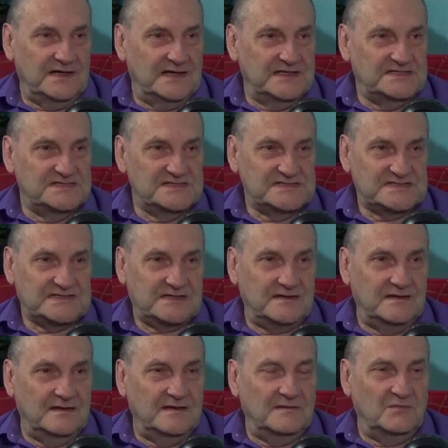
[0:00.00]
I just,
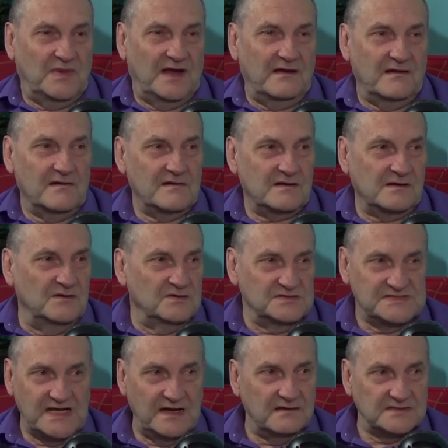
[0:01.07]
my heart
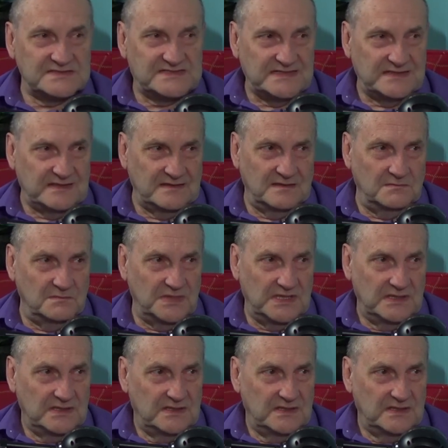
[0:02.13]
goes out to him